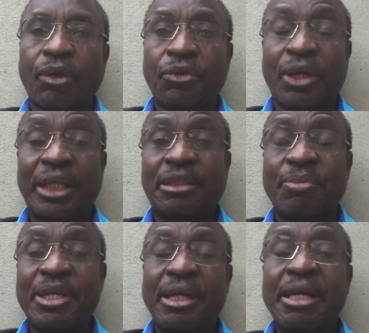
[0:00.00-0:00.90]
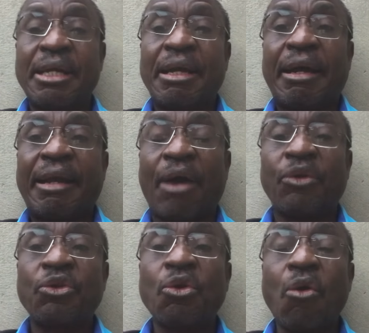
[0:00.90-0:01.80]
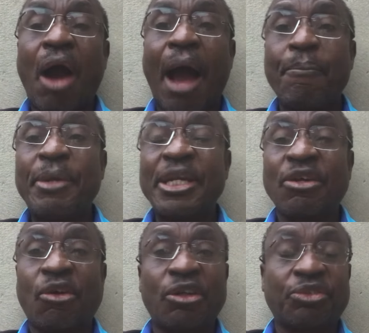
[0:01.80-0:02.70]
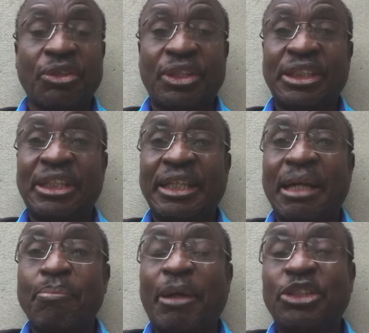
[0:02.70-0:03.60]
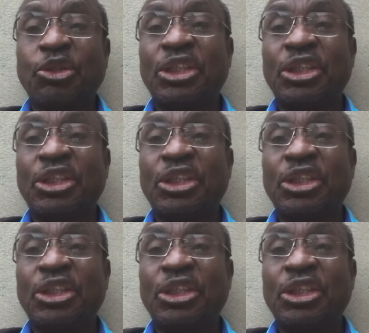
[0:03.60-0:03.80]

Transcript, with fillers: you get me now, you have been called for this degree, but you